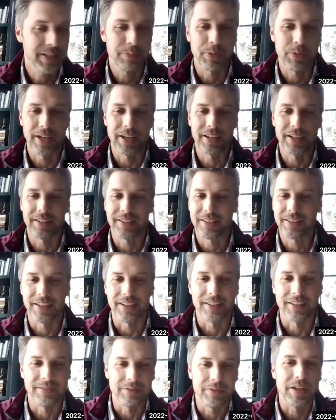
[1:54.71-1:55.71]
Well, thanks, Brad.
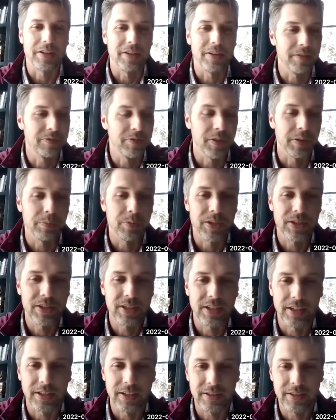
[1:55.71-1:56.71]
Yeah, definitely
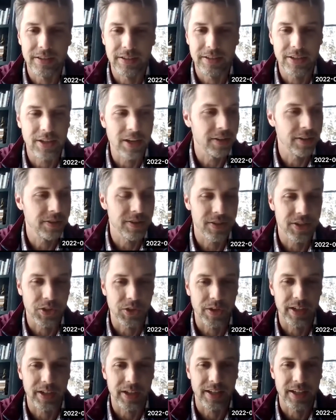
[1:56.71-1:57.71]
appreciate it. Jonathan's a
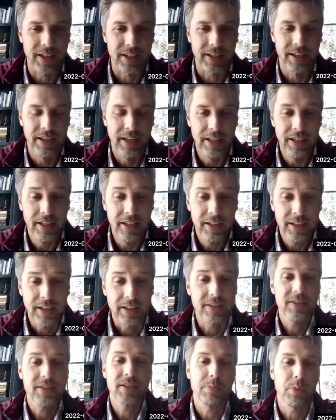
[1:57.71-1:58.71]
great guy.
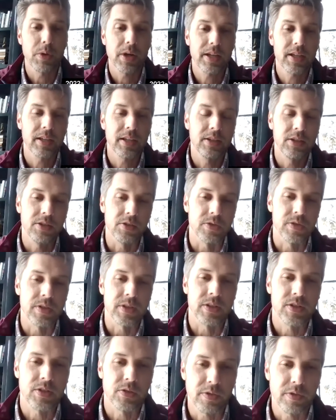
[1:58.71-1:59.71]
And this is breaking
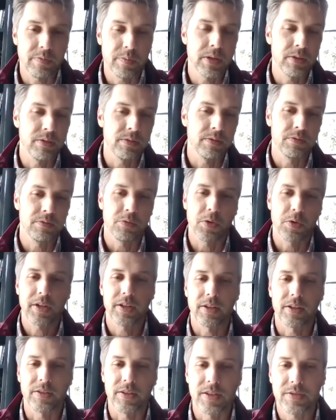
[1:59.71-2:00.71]
news. And so we've been
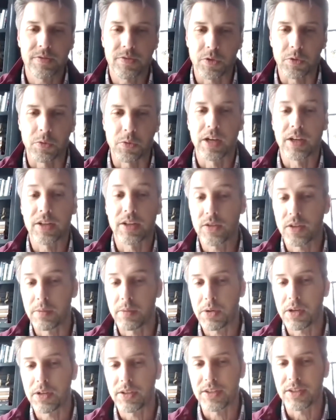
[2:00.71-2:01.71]
working on this for a while. So I
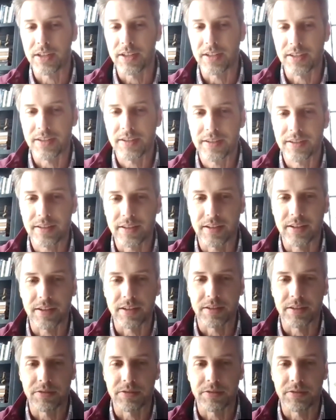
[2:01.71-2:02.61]
apologize.